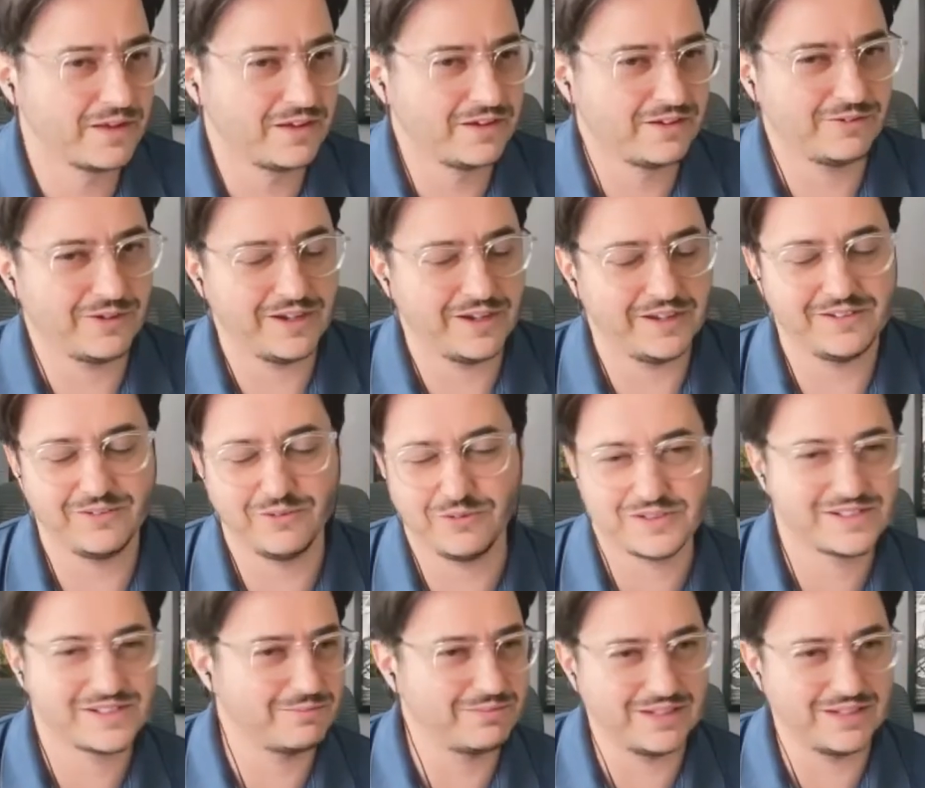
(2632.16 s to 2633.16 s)
right,
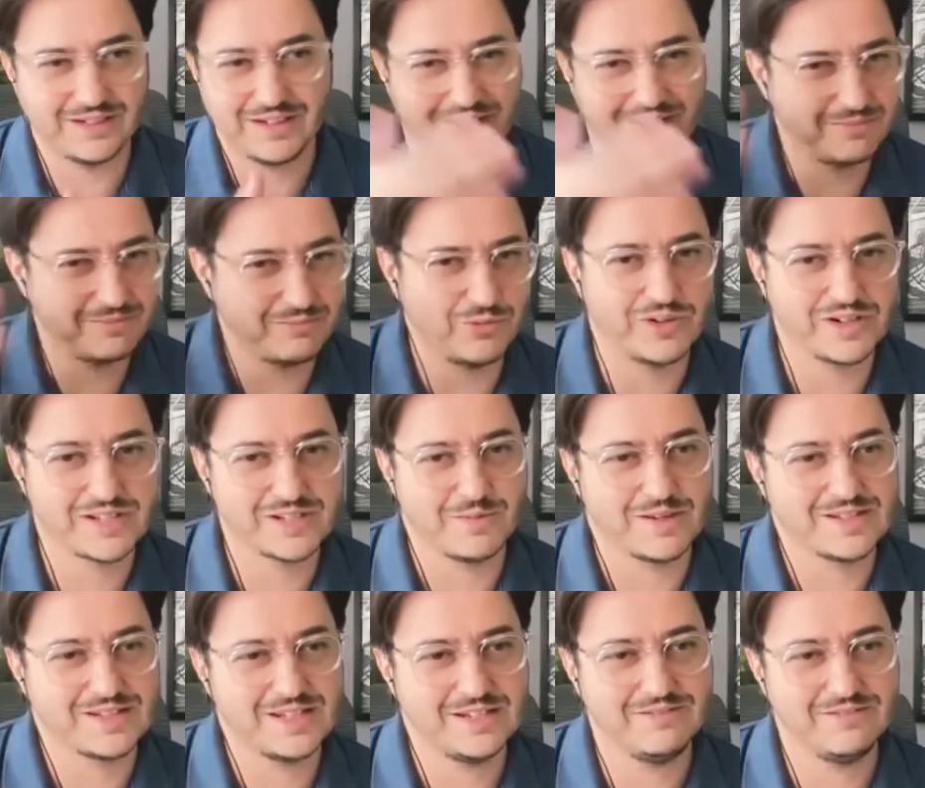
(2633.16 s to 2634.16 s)
or something like more
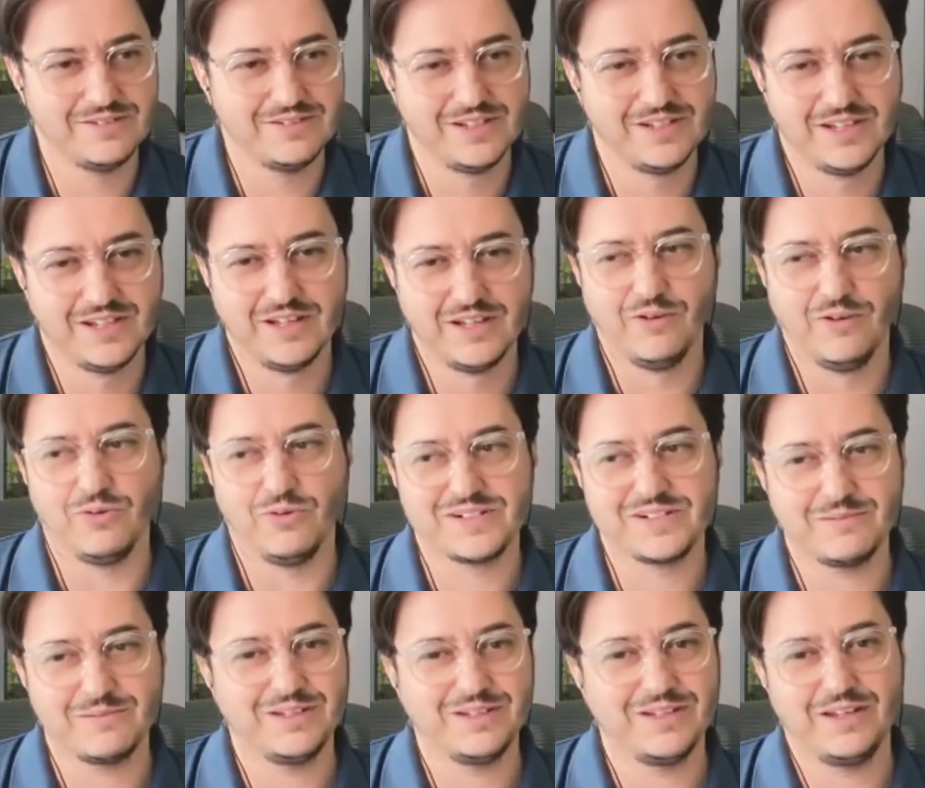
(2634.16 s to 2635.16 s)
expensive, or
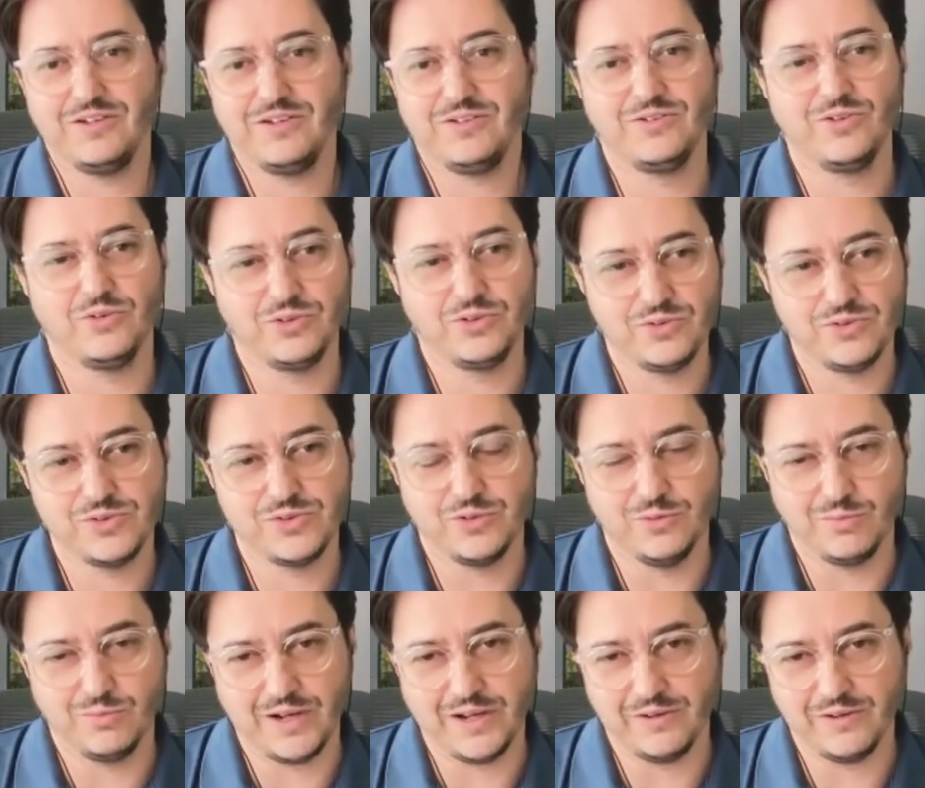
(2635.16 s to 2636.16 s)
something that you don't use
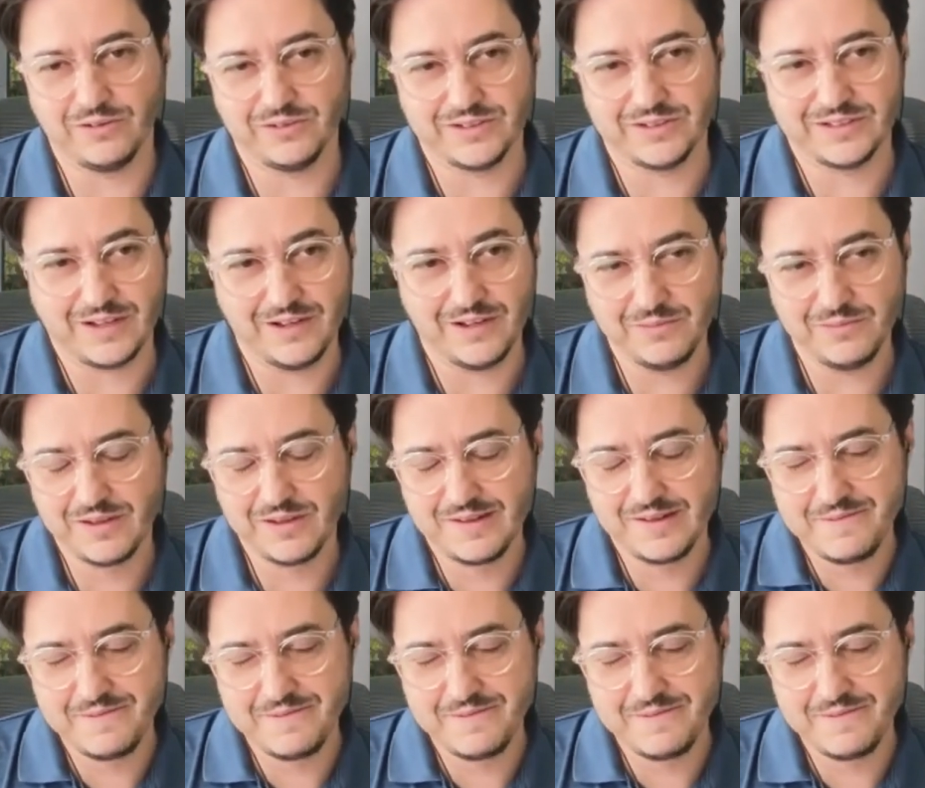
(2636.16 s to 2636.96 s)
to buy all the time.